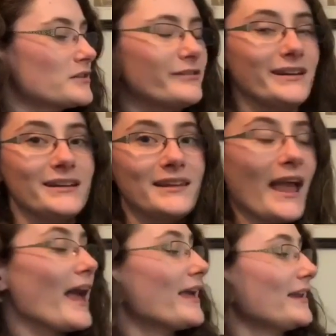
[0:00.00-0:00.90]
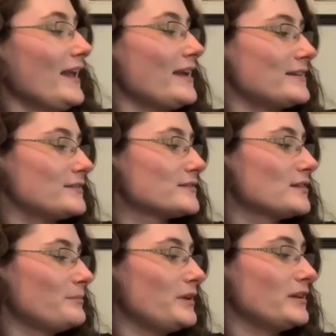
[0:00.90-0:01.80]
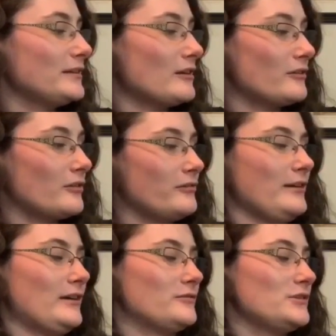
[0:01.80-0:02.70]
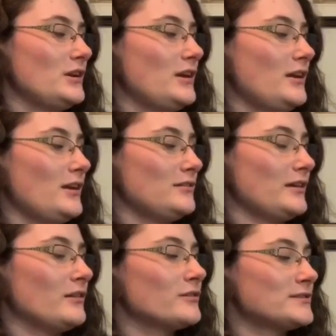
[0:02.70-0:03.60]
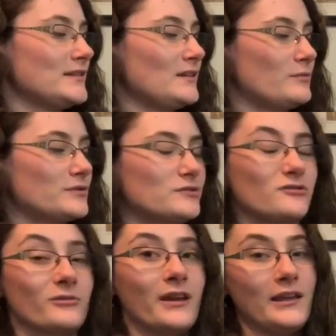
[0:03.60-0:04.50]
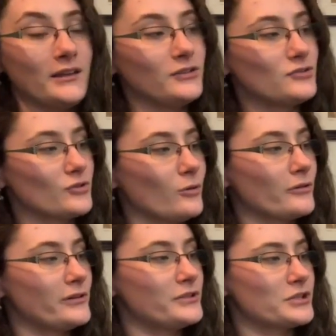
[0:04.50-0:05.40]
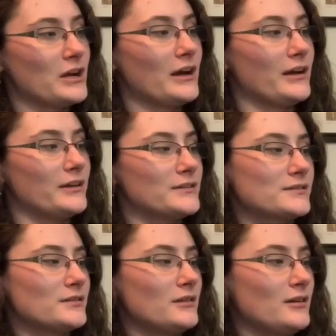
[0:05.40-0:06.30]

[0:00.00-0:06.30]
green cat heads peeking out of the ground. They looked at him with strange orange eyes.